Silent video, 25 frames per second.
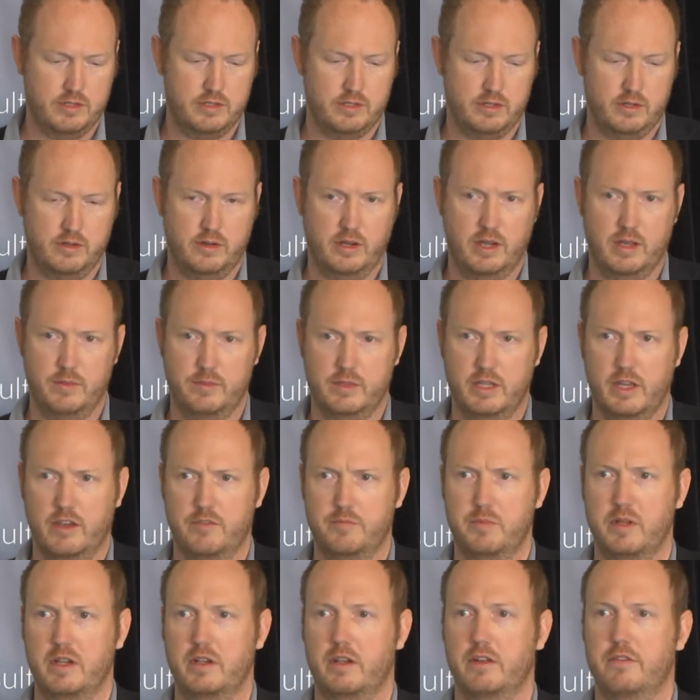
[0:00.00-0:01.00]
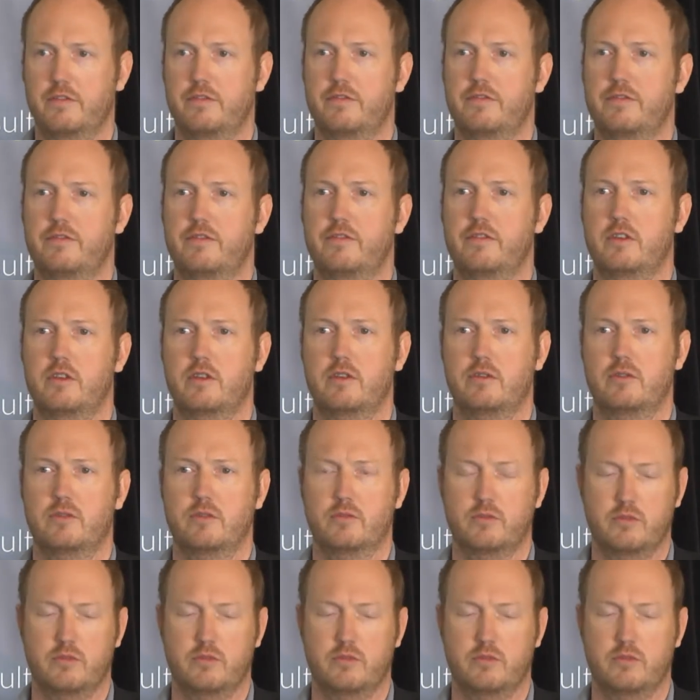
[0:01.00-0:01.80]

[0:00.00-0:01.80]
So yeah, I've been in a few